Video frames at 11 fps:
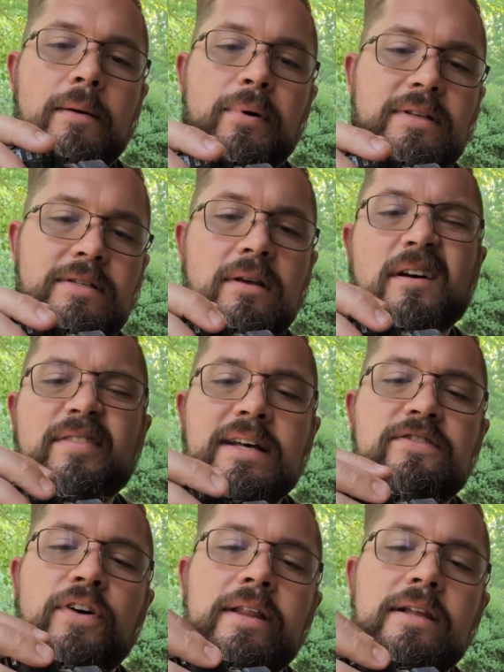But you know, that's
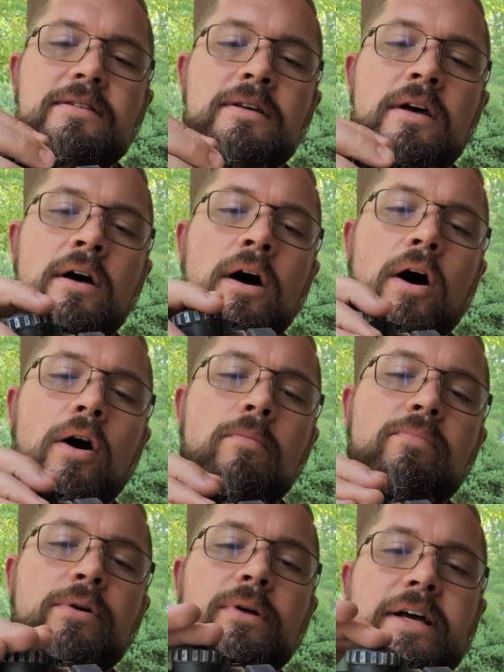fine. That's
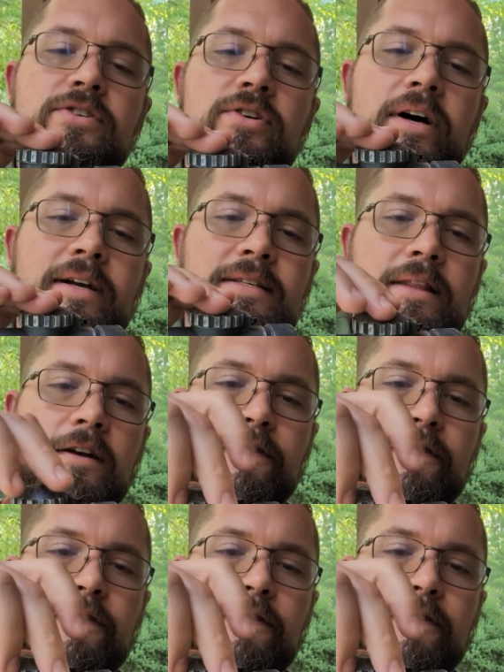homebrew electronics at their